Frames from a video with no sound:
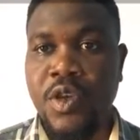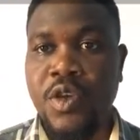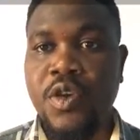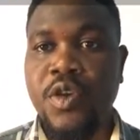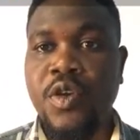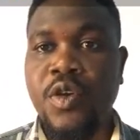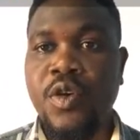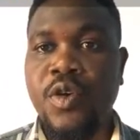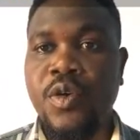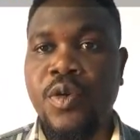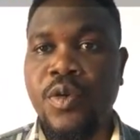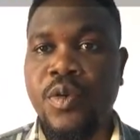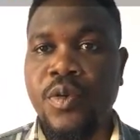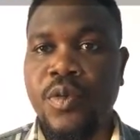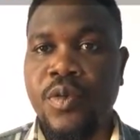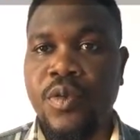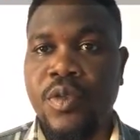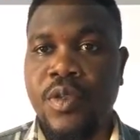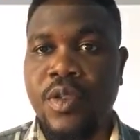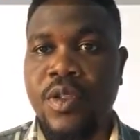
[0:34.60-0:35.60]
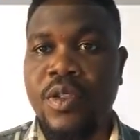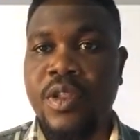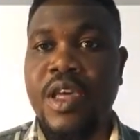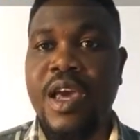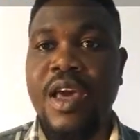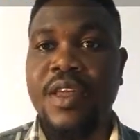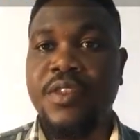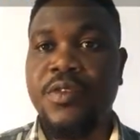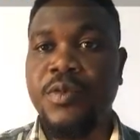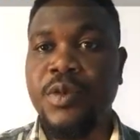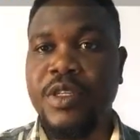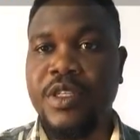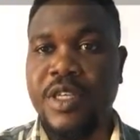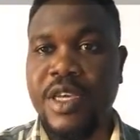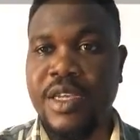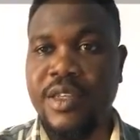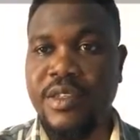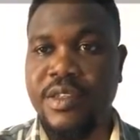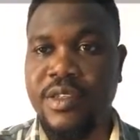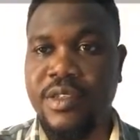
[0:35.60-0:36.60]
you know there are three
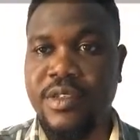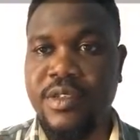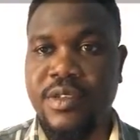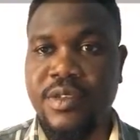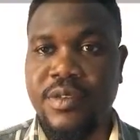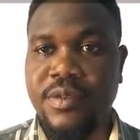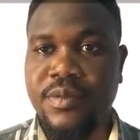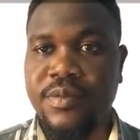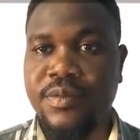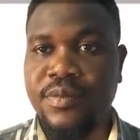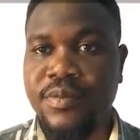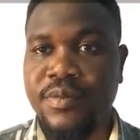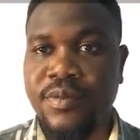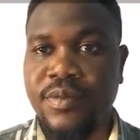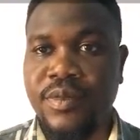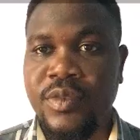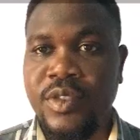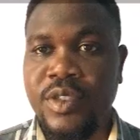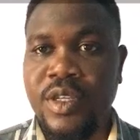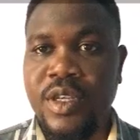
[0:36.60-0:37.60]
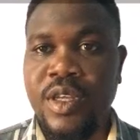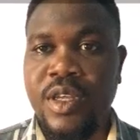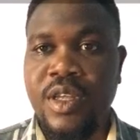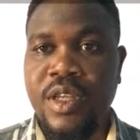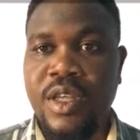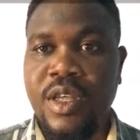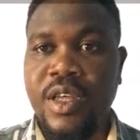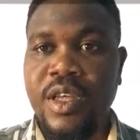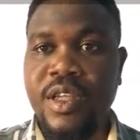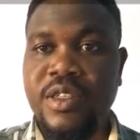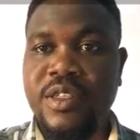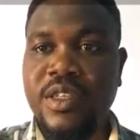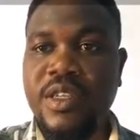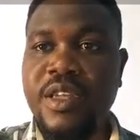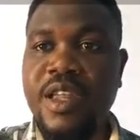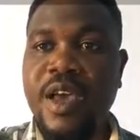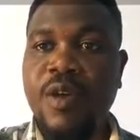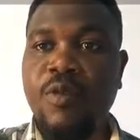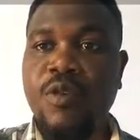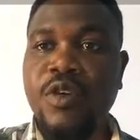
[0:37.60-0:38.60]
chances. It's
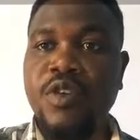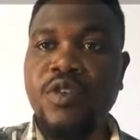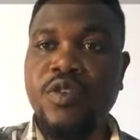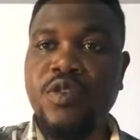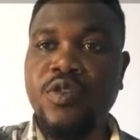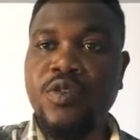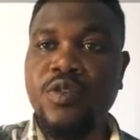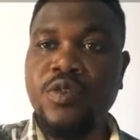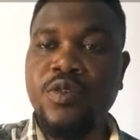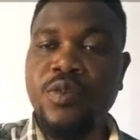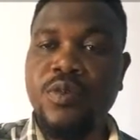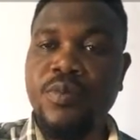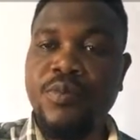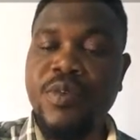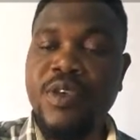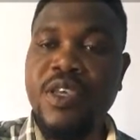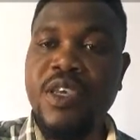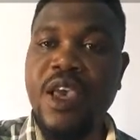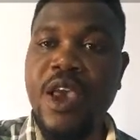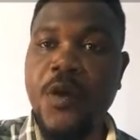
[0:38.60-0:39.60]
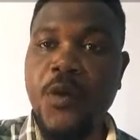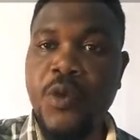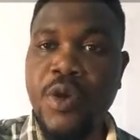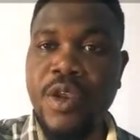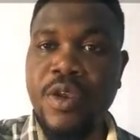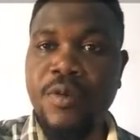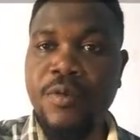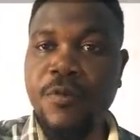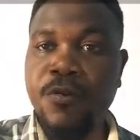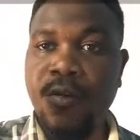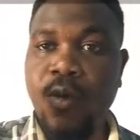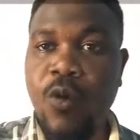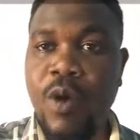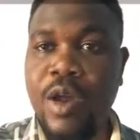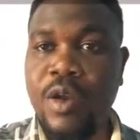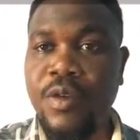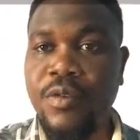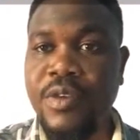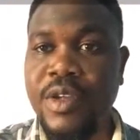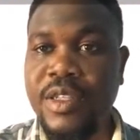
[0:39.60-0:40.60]
either going to be a win for
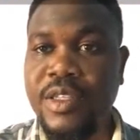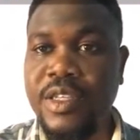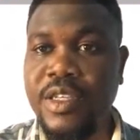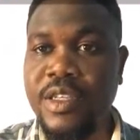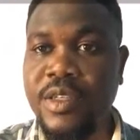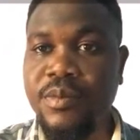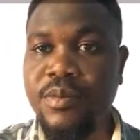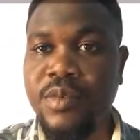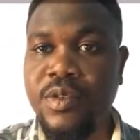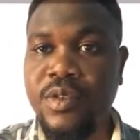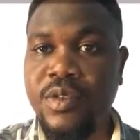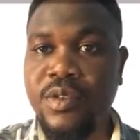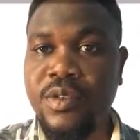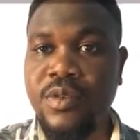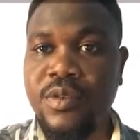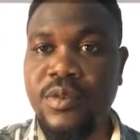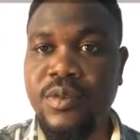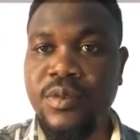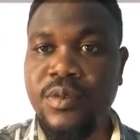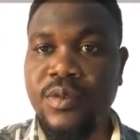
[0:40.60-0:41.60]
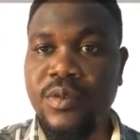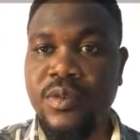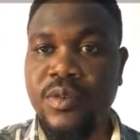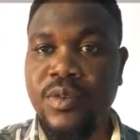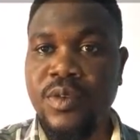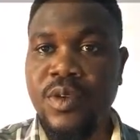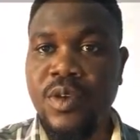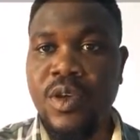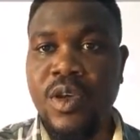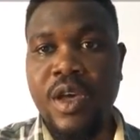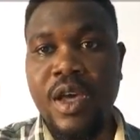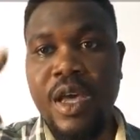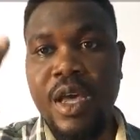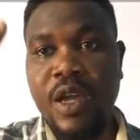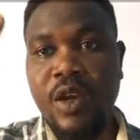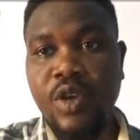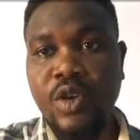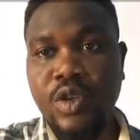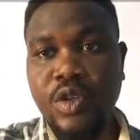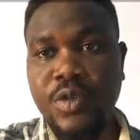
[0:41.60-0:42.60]
one of the teams,
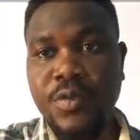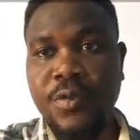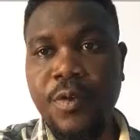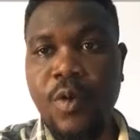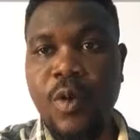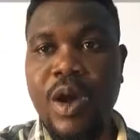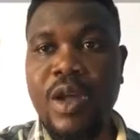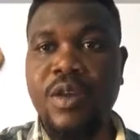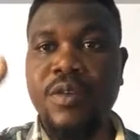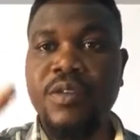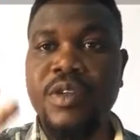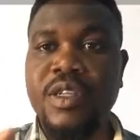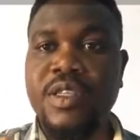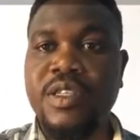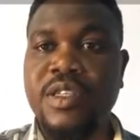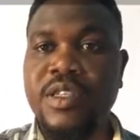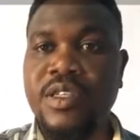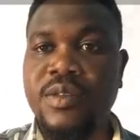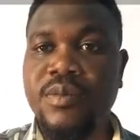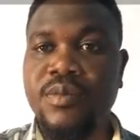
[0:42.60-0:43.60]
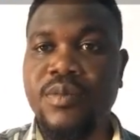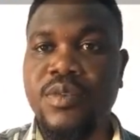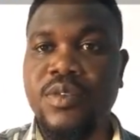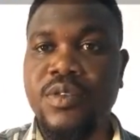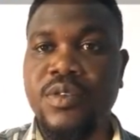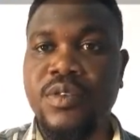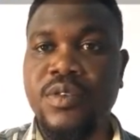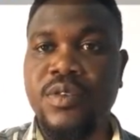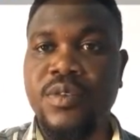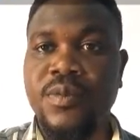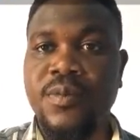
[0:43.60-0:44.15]
a lose for one of the teams,